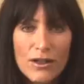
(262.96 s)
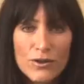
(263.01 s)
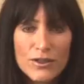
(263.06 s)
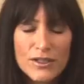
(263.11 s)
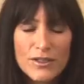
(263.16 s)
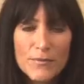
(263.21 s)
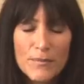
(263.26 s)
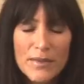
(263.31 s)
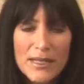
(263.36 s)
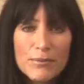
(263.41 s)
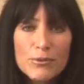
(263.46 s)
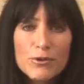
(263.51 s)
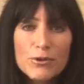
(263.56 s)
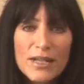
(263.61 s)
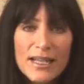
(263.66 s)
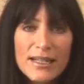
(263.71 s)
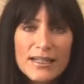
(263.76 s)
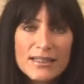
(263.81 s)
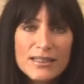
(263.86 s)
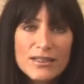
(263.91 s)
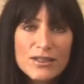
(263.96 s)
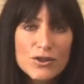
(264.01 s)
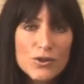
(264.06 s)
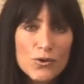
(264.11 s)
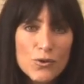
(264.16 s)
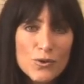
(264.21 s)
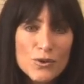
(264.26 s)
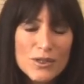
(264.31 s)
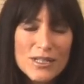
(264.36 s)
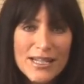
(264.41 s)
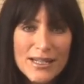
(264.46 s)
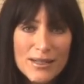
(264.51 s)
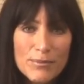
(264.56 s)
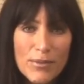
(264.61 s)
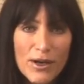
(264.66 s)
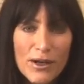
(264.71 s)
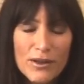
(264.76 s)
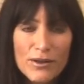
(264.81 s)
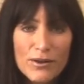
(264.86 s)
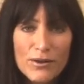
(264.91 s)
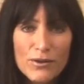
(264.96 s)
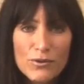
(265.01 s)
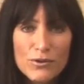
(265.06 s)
Lots of people get daunted by the